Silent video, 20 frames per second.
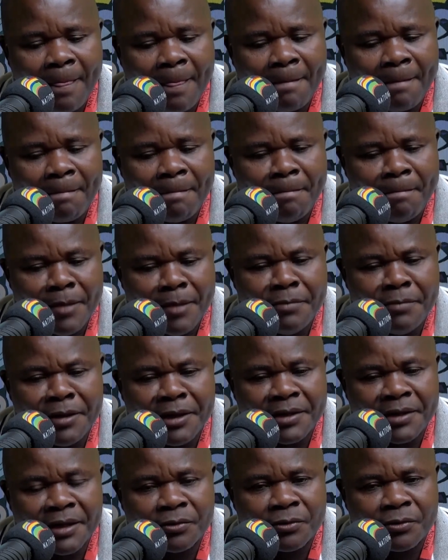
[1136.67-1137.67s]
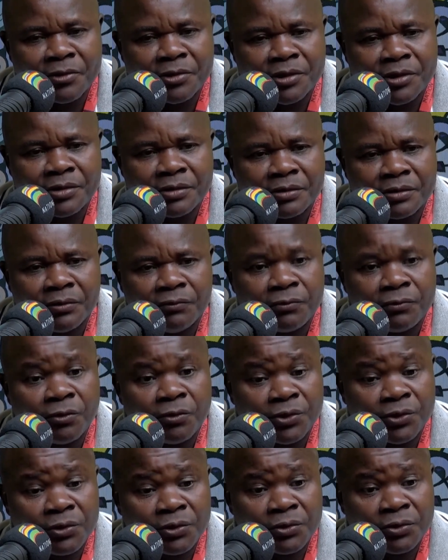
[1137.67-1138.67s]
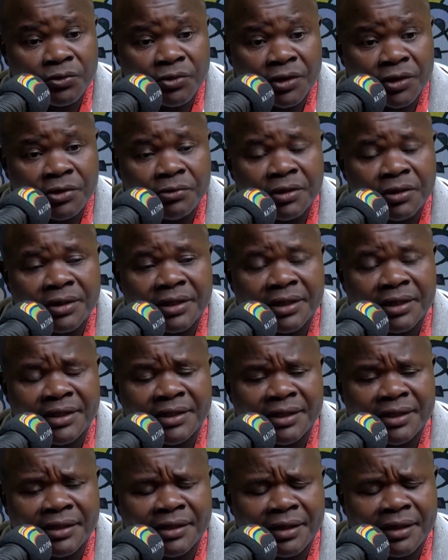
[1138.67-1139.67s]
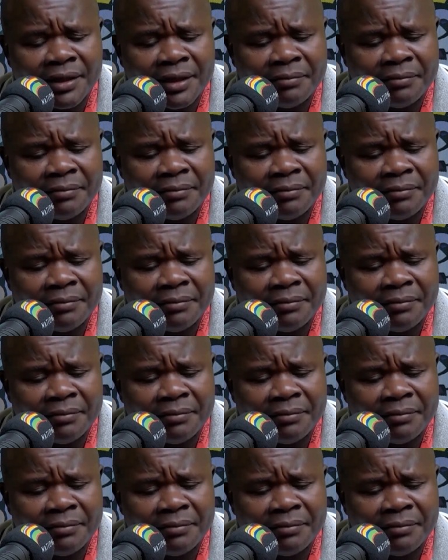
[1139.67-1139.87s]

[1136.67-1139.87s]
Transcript: many Saccos, of course, also tried to engage in